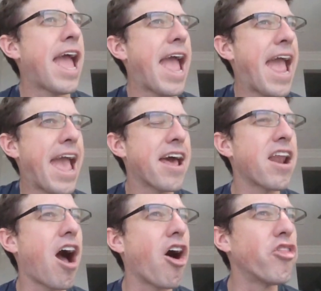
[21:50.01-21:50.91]
And
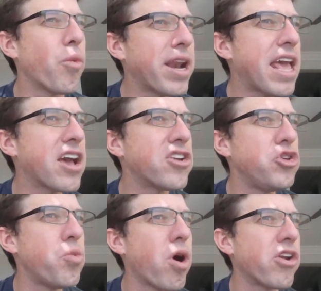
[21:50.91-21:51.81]
on the one hand,
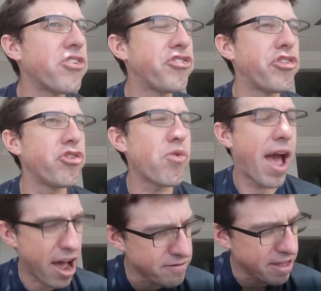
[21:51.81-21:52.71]
you want to
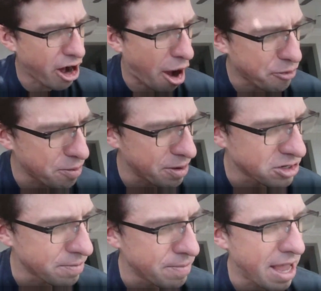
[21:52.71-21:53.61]
have that
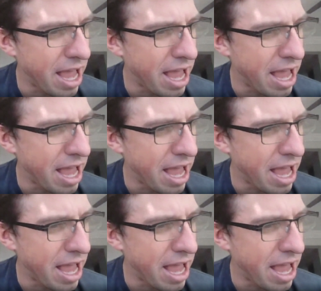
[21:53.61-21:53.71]
optimism,